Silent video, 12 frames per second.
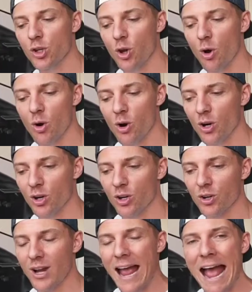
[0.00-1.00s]
your
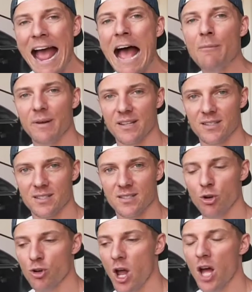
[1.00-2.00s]
habits,
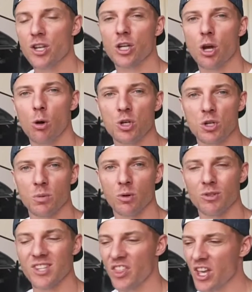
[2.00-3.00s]
your
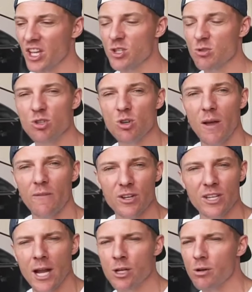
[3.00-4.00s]
non-negotiables, the things you do every
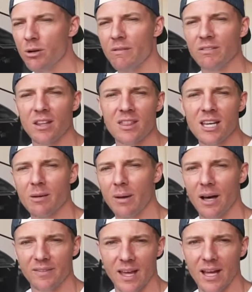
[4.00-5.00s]
day, and you don't even have to think
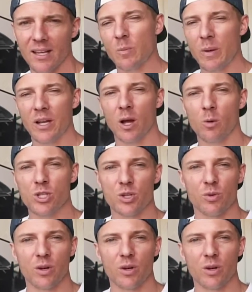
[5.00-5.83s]
about that. Depending on what you